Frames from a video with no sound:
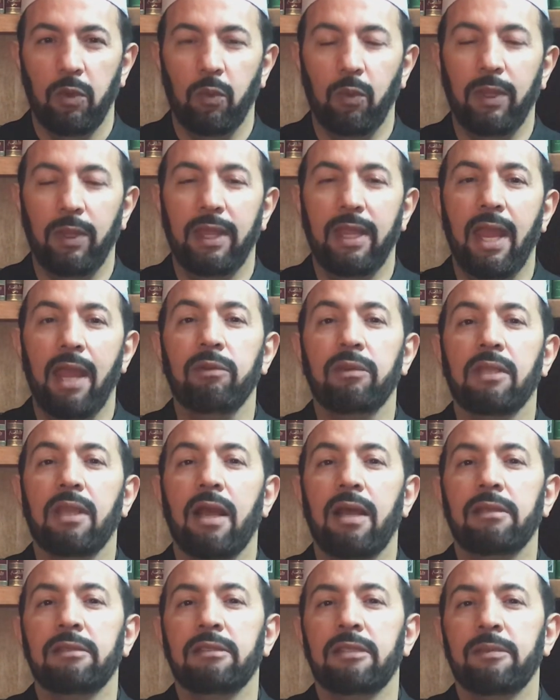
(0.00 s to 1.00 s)
without
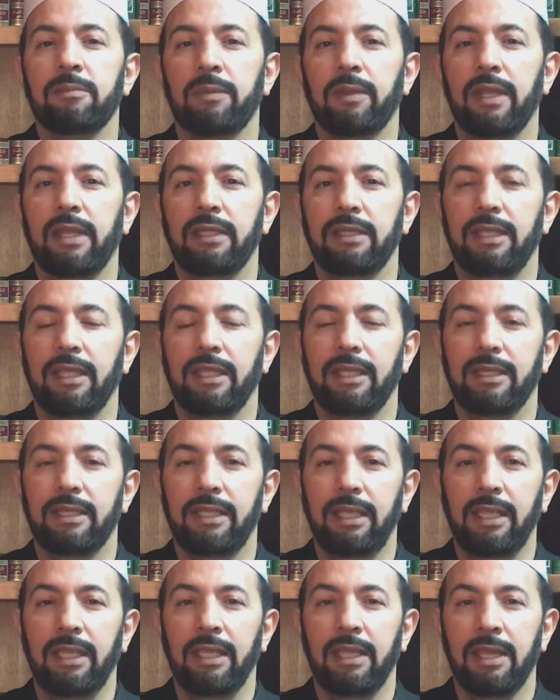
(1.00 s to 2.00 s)
contemplating
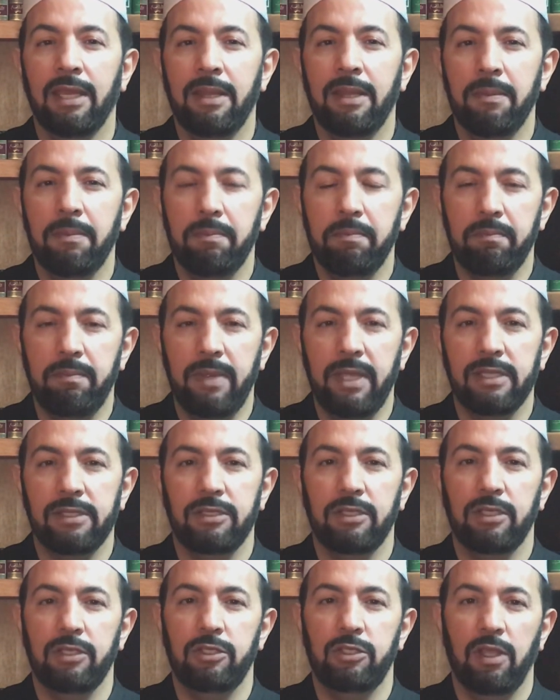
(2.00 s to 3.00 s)
the
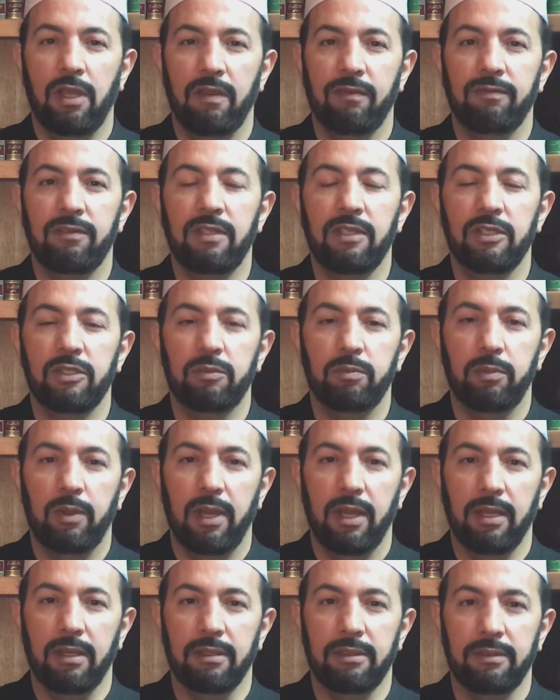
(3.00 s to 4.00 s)
message of this
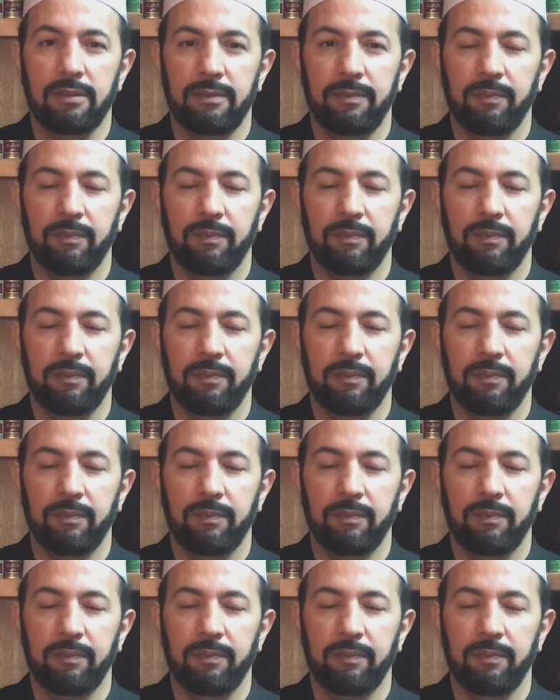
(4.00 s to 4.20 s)
prayer.